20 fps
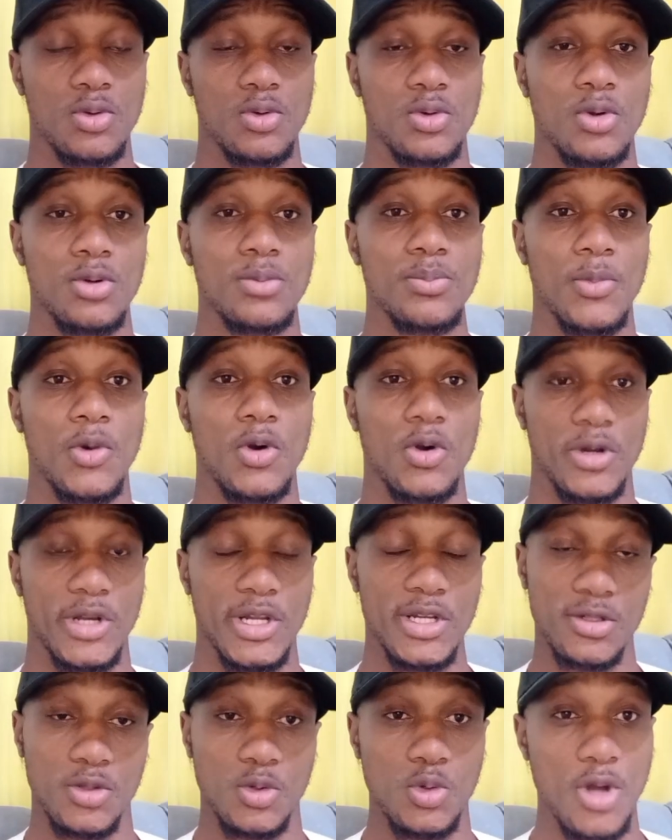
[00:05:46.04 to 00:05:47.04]
Good
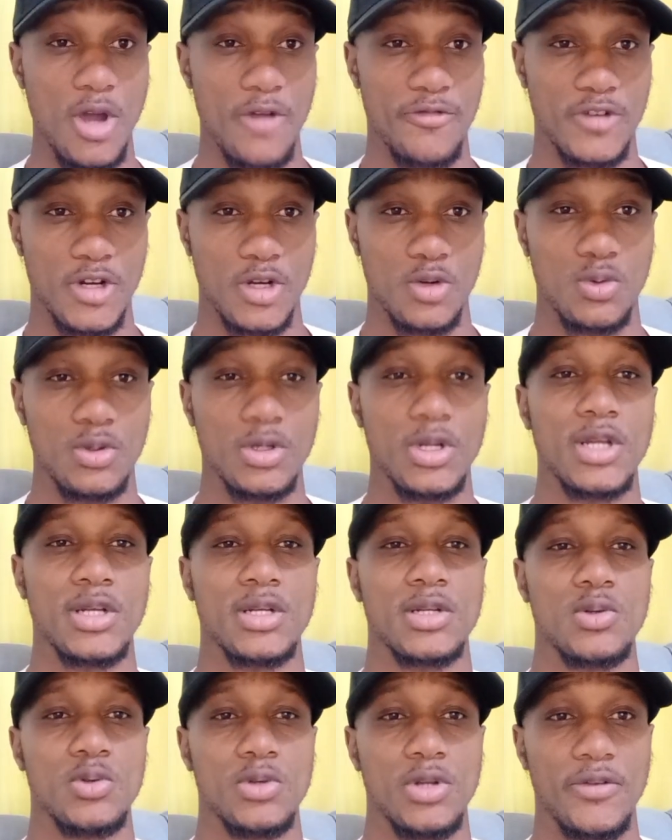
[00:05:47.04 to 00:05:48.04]
morning, good afternoon,
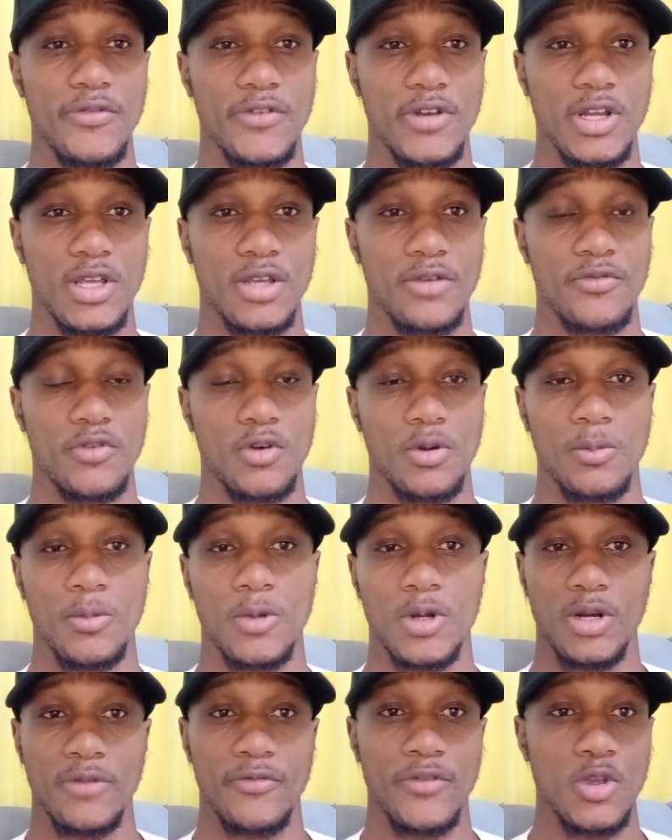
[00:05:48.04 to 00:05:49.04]
and good evening from
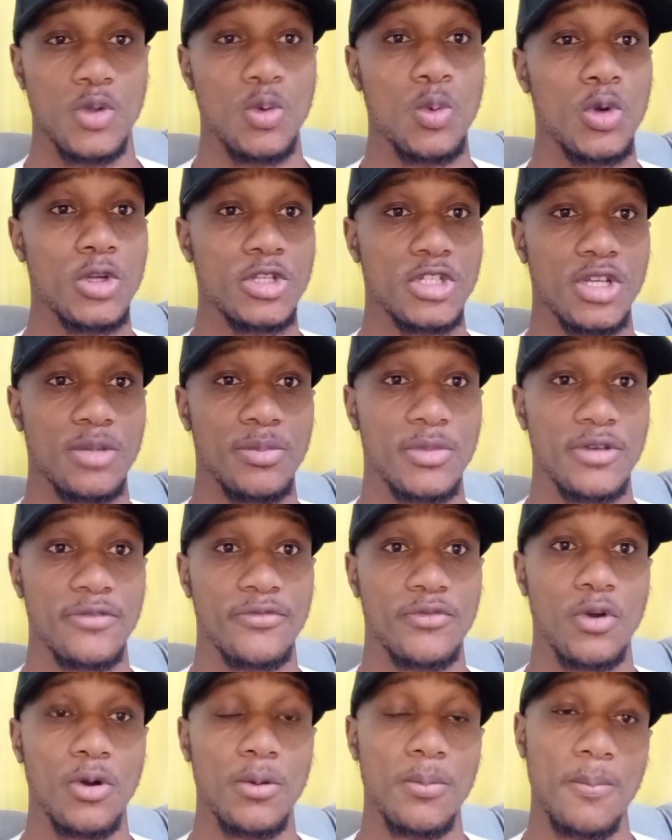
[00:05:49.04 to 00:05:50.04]
wherever you're watching me
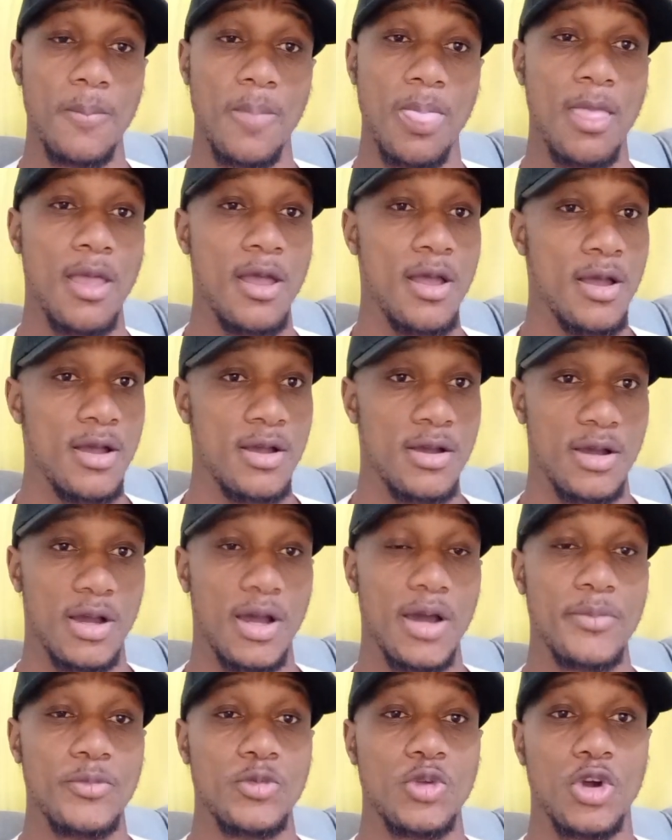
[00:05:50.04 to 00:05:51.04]
from.
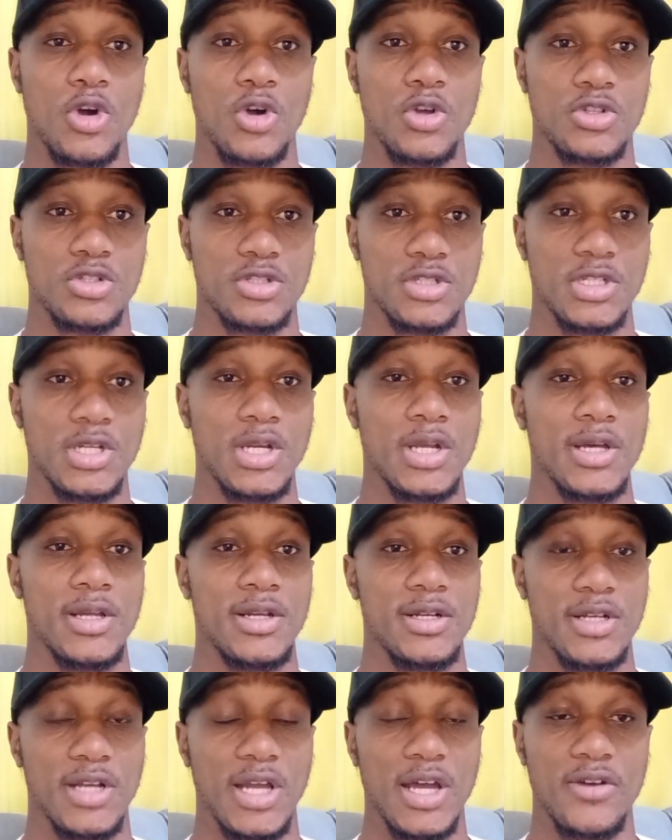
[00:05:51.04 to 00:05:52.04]
I'm your host,
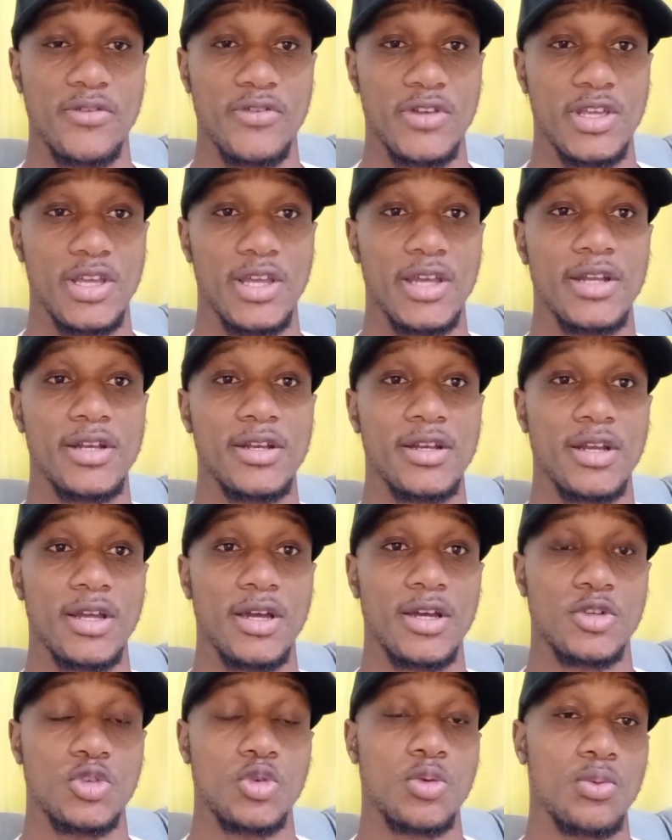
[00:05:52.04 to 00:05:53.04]
Larry, and
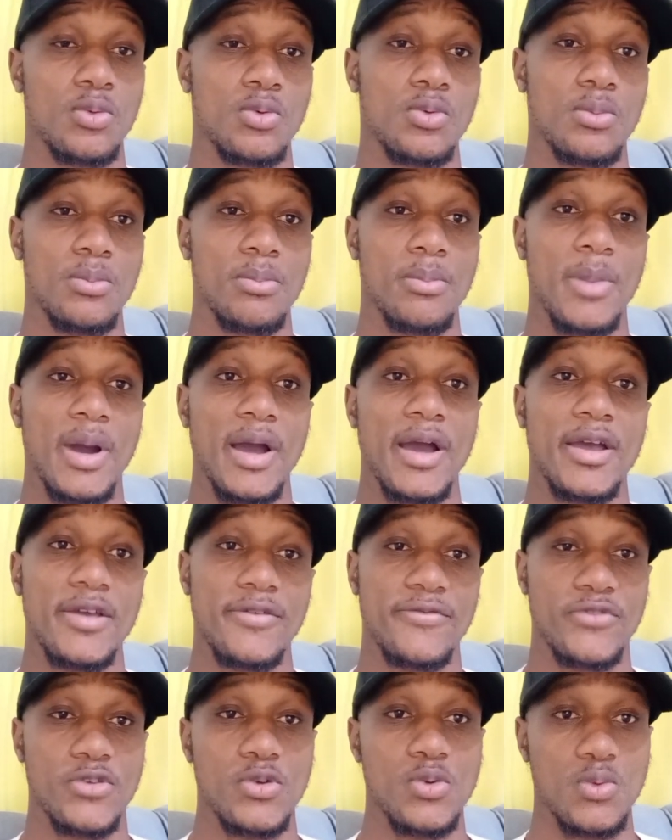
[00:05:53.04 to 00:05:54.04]
to my
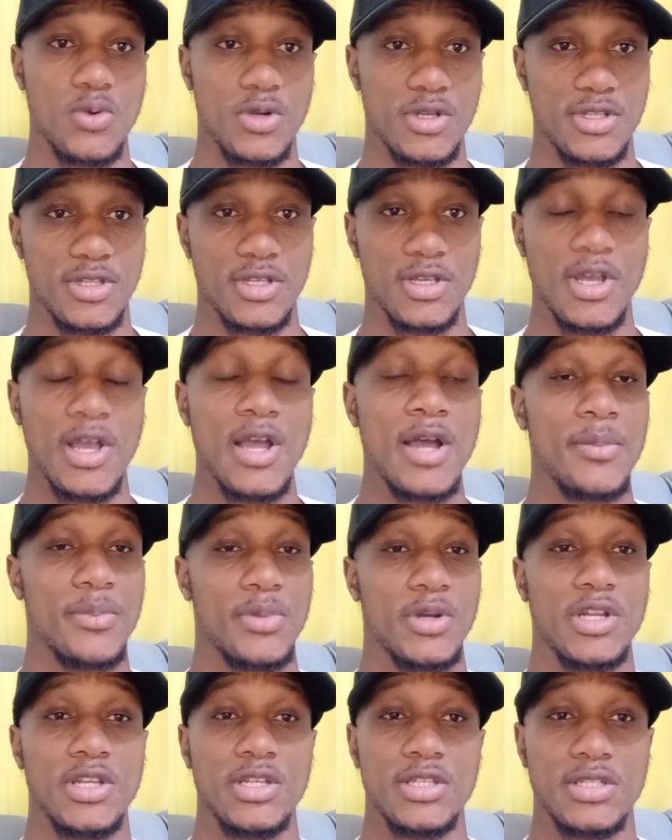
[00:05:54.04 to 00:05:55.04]
viewers,
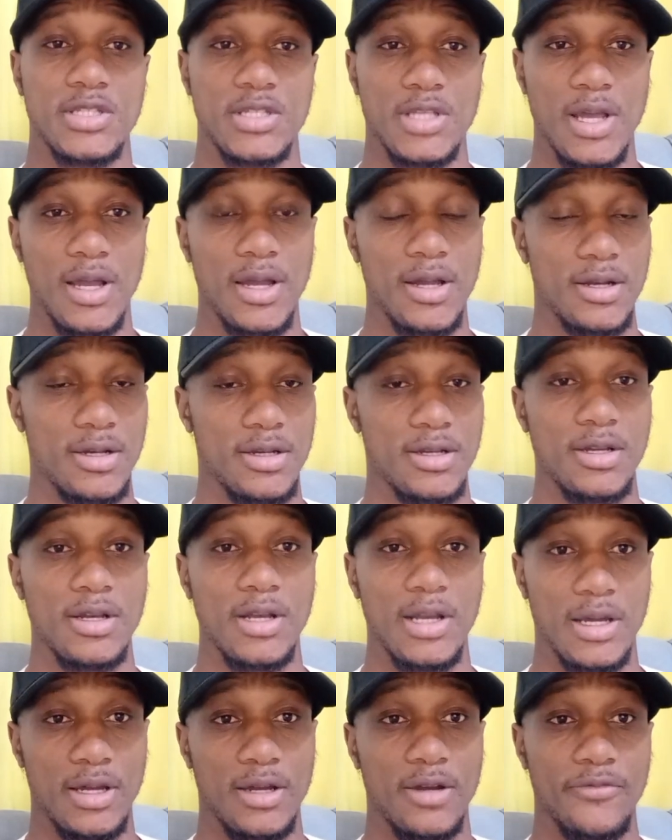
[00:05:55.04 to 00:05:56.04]
please, I'd
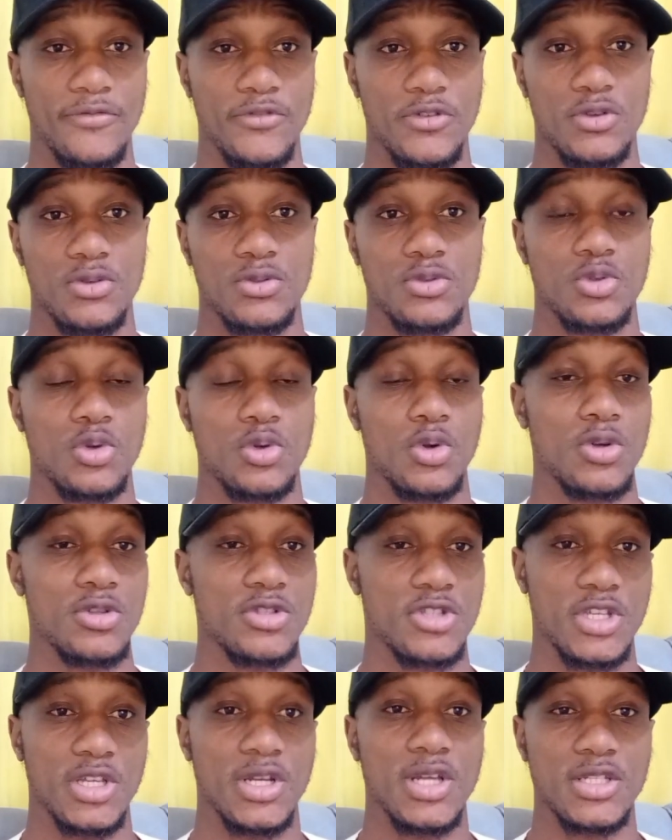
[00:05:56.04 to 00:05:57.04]
love you to
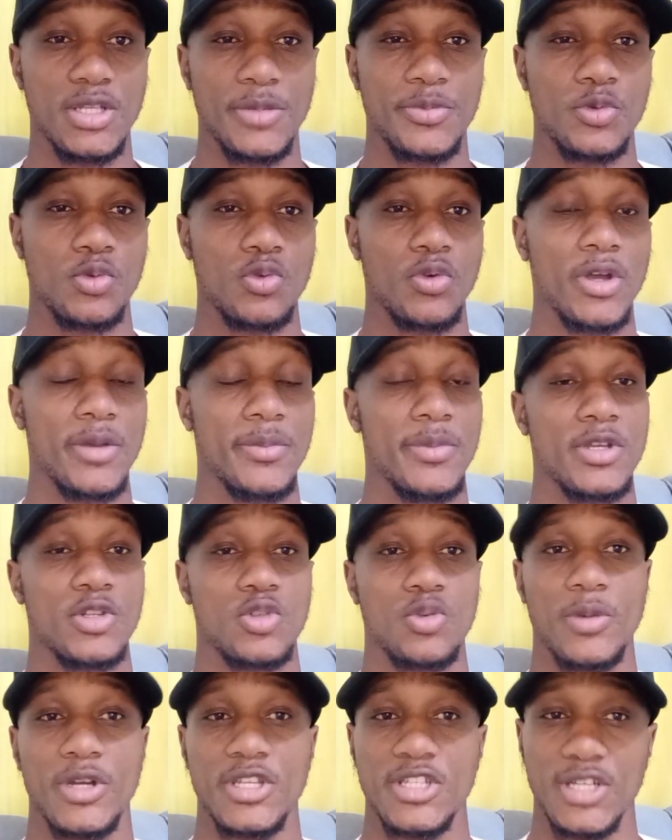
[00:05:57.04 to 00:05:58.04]
consider subscribing
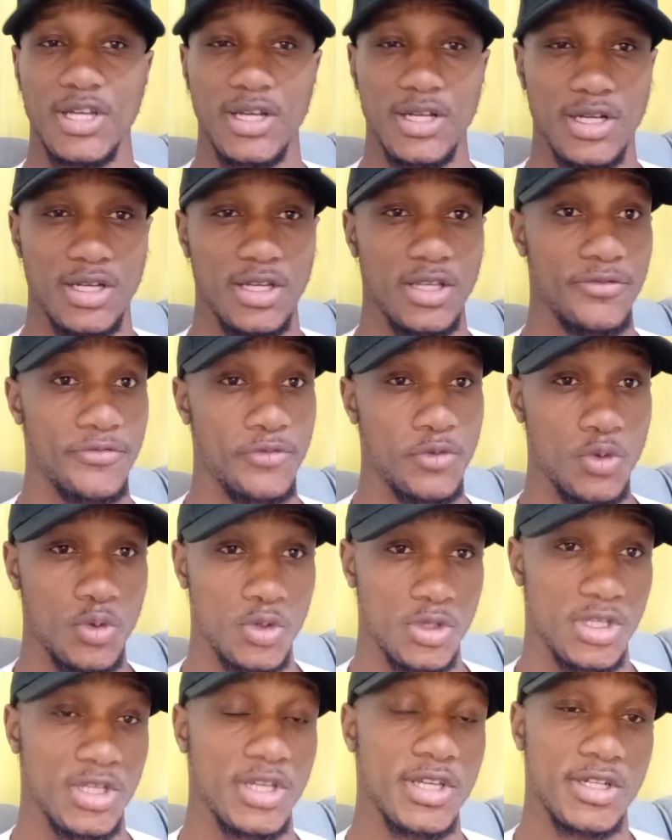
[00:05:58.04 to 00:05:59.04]
to my channel if you're
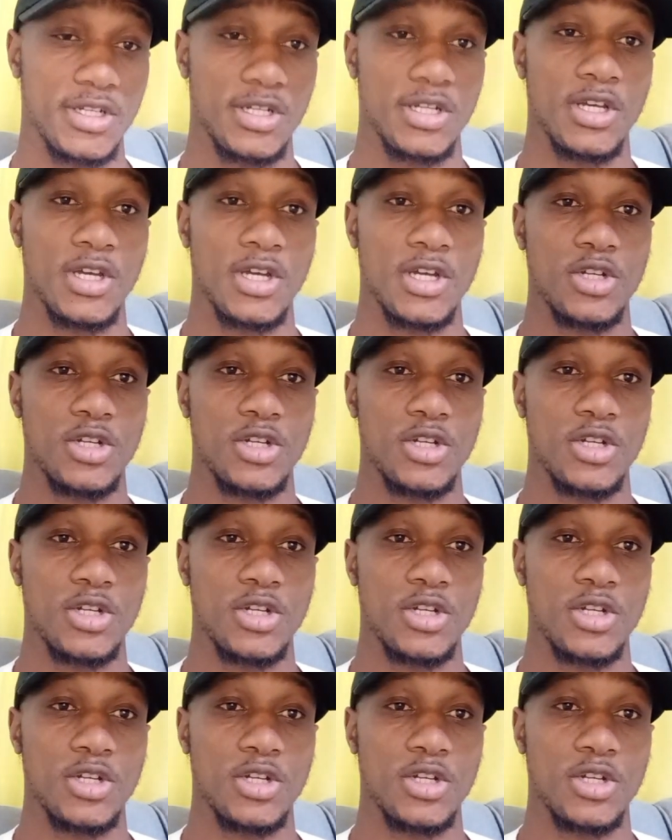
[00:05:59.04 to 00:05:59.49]
yet